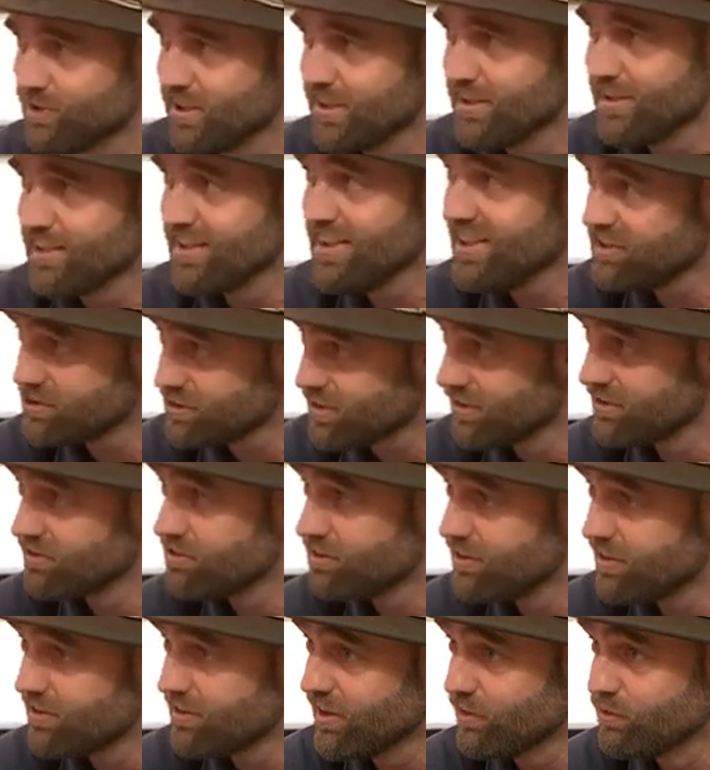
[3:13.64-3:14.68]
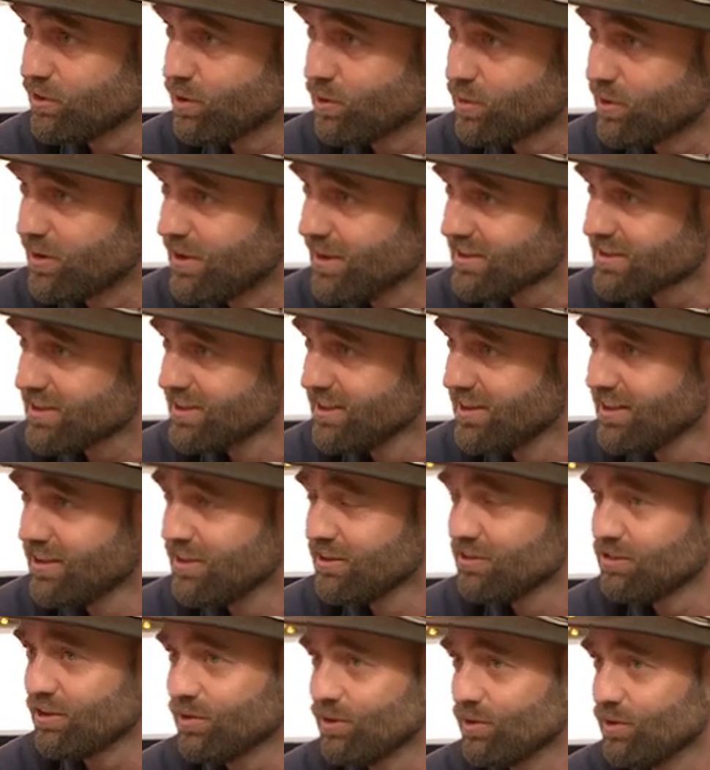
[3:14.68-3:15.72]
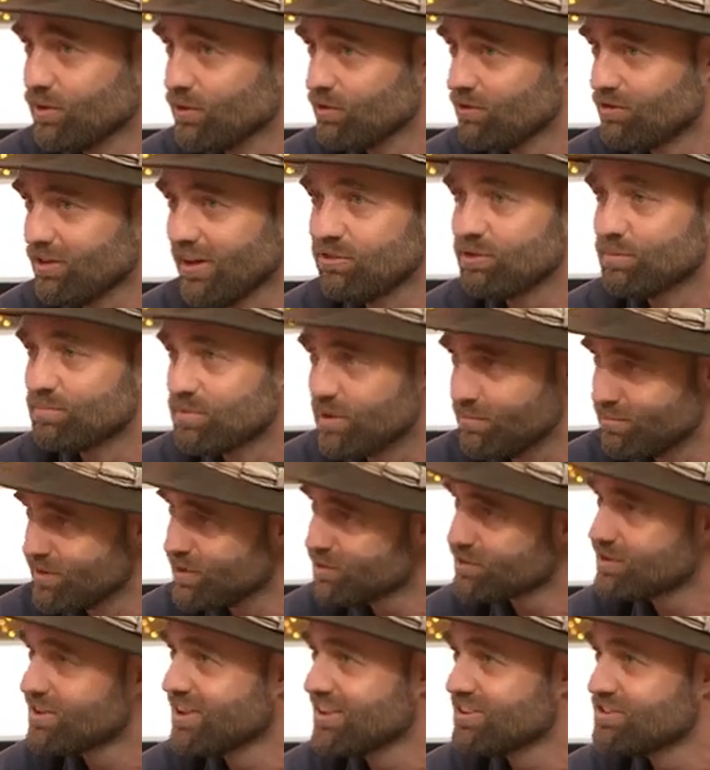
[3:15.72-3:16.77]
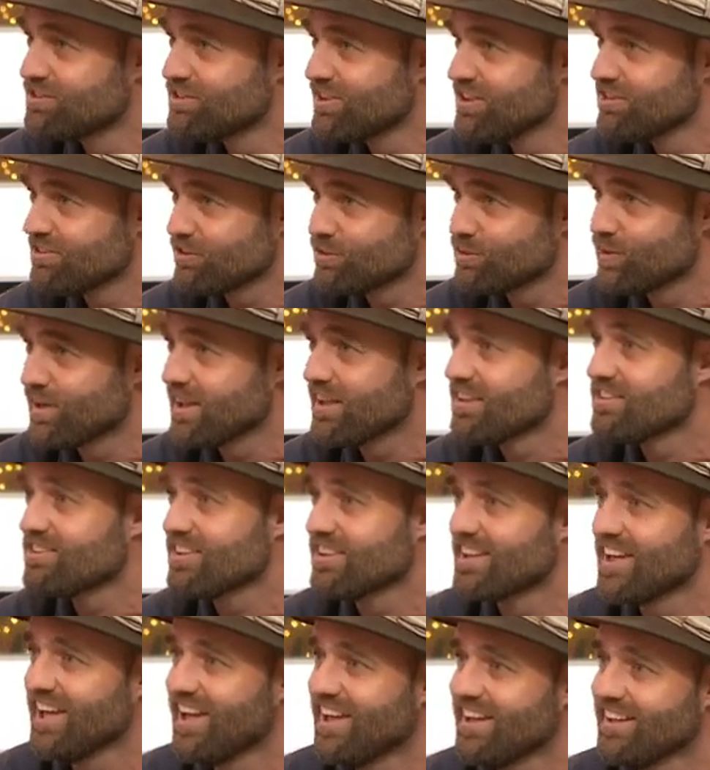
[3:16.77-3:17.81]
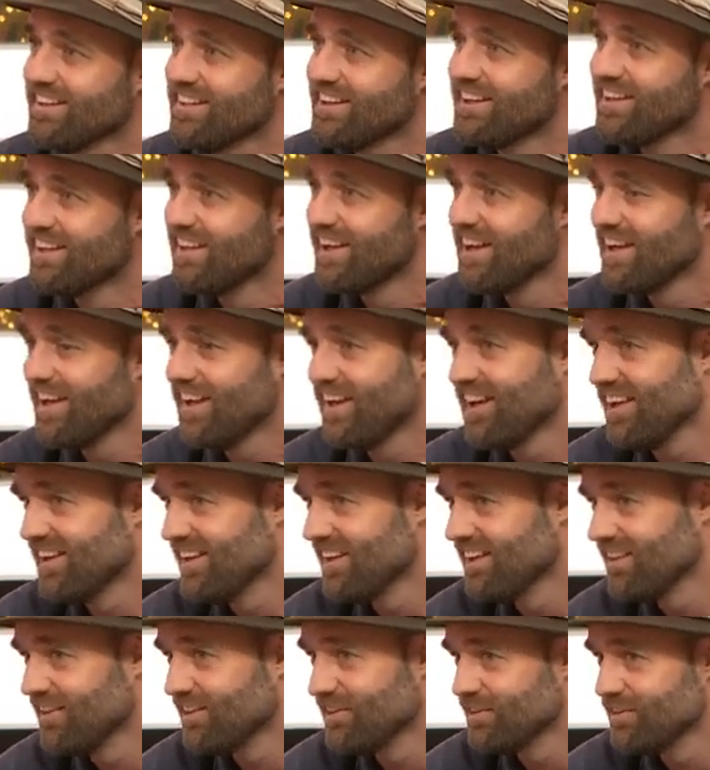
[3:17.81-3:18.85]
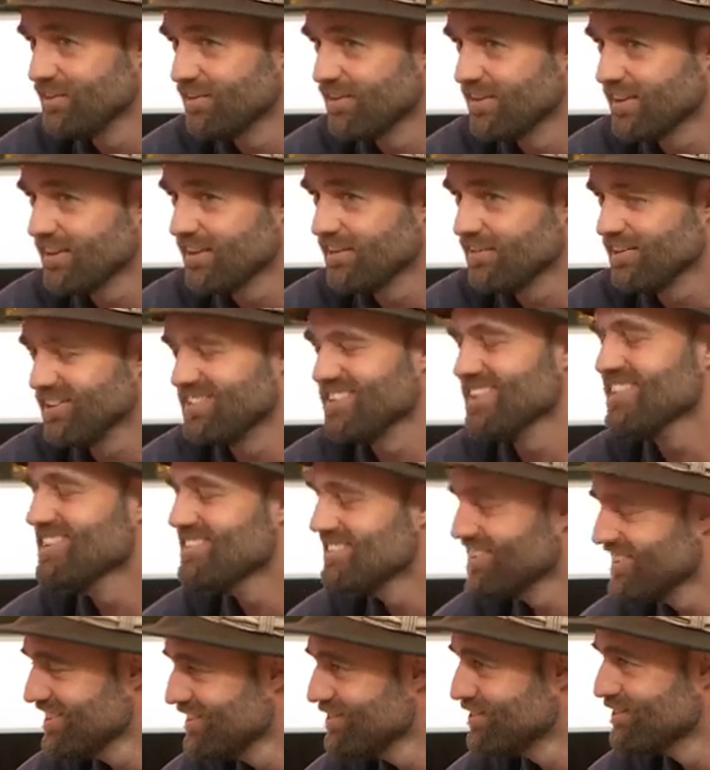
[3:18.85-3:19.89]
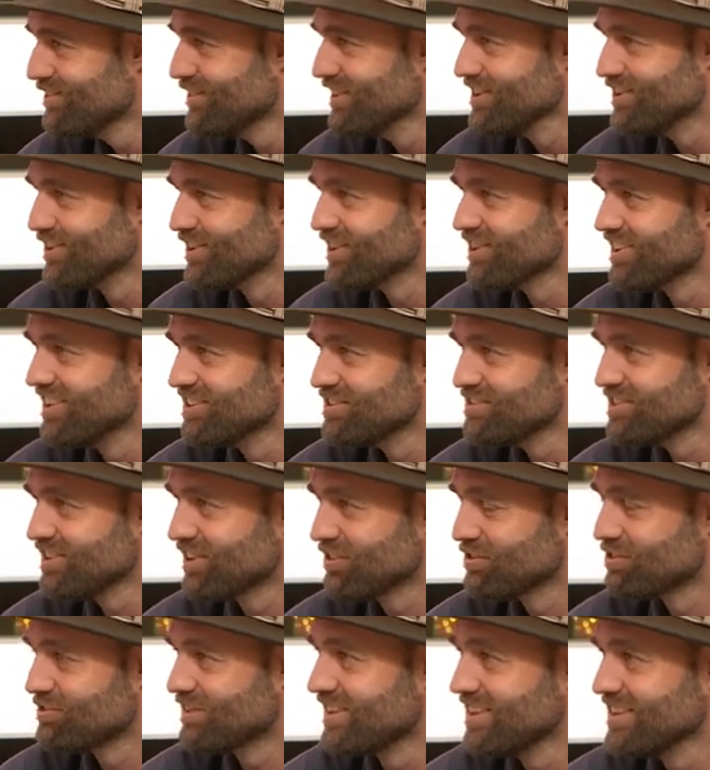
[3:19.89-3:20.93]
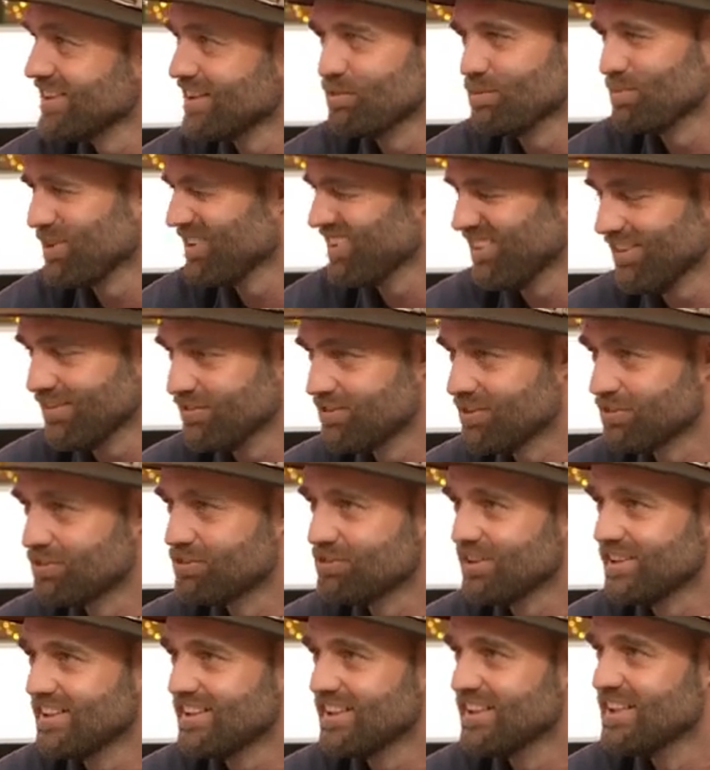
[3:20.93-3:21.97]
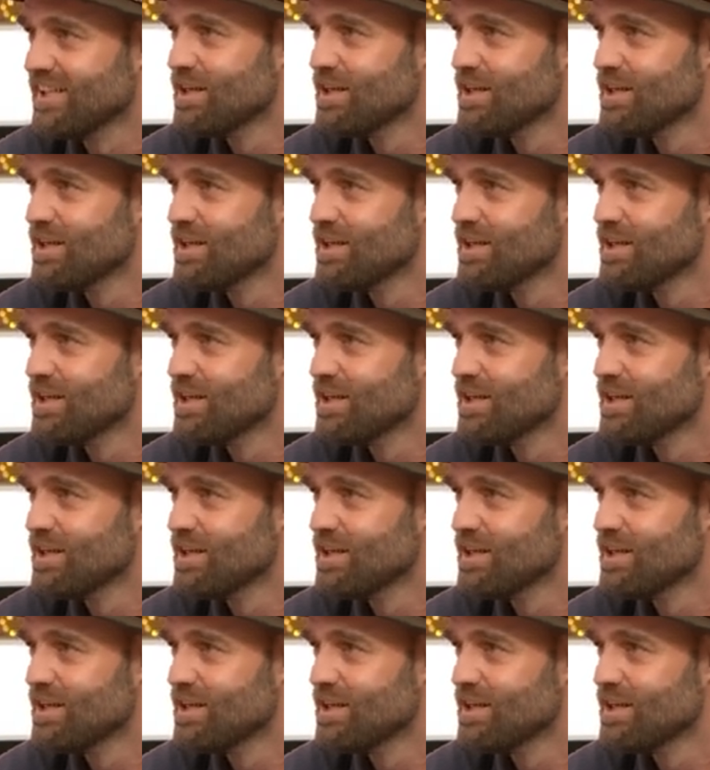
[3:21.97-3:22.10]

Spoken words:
within each country around the world. So try to promote countries as well as I can. And it's easy with your country, Australia. Everybody loves Australia.